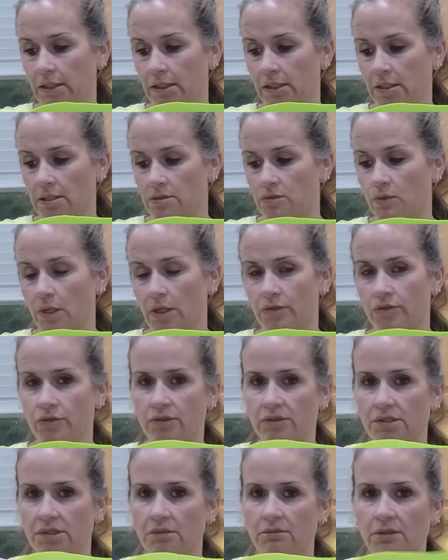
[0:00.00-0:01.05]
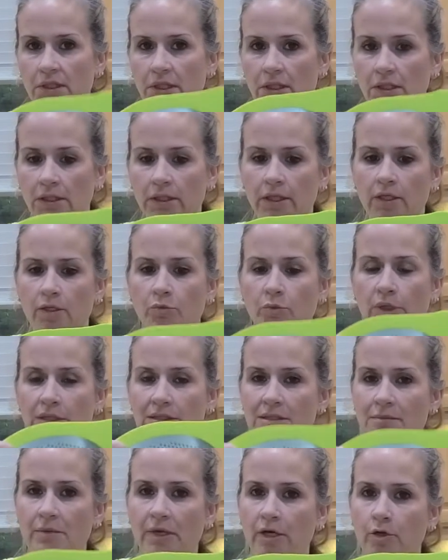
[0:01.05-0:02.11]
as well. So it's not really a lid, but
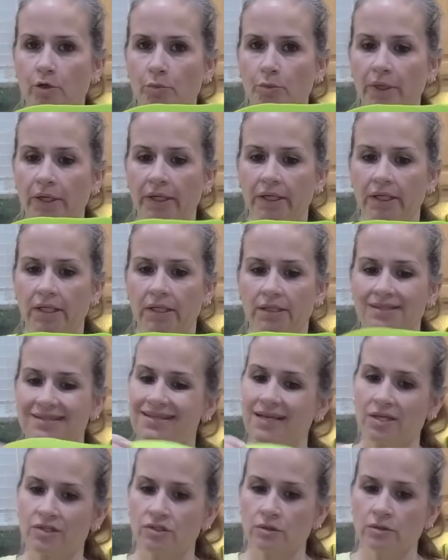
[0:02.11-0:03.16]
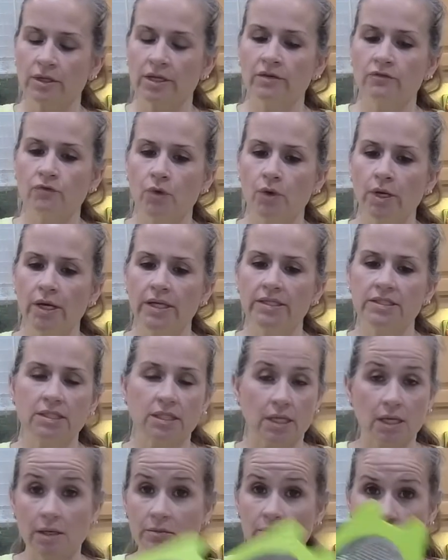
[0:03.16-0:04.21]
it's a microplane accessory for it.
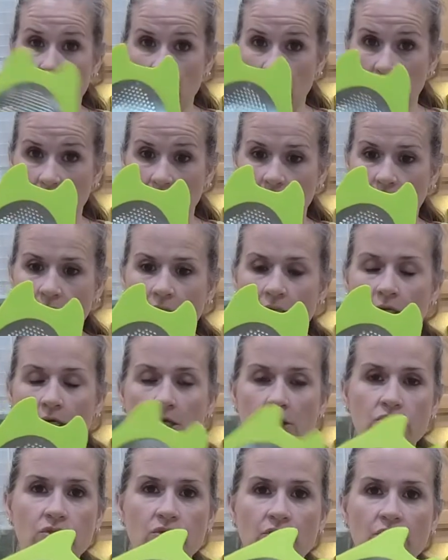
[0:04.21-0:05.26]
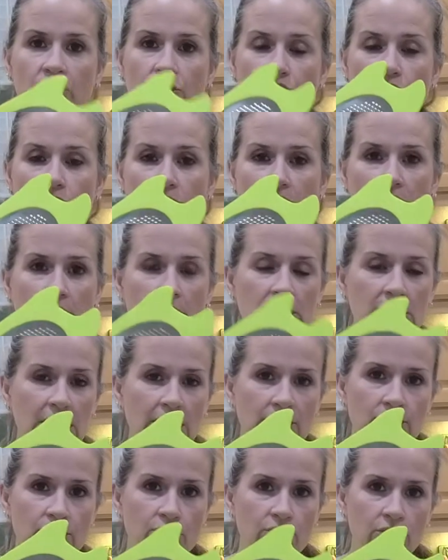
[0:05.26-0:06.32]
It comes with it so that you can
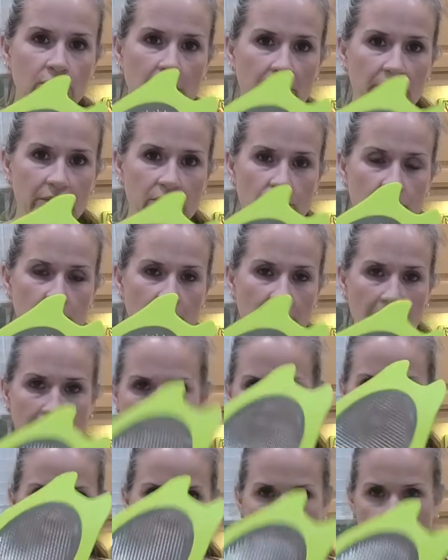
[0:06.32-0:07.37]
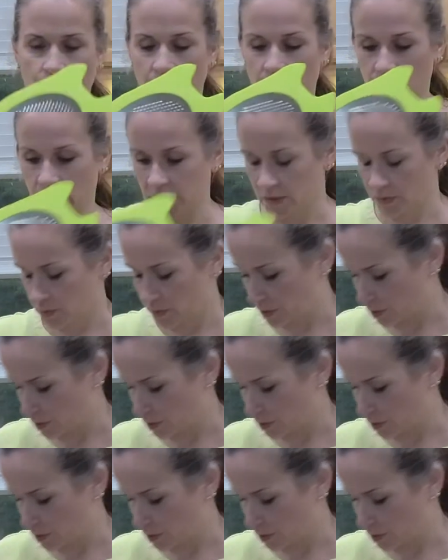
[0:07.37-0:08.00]
zest your lemons, limes, oranges when you're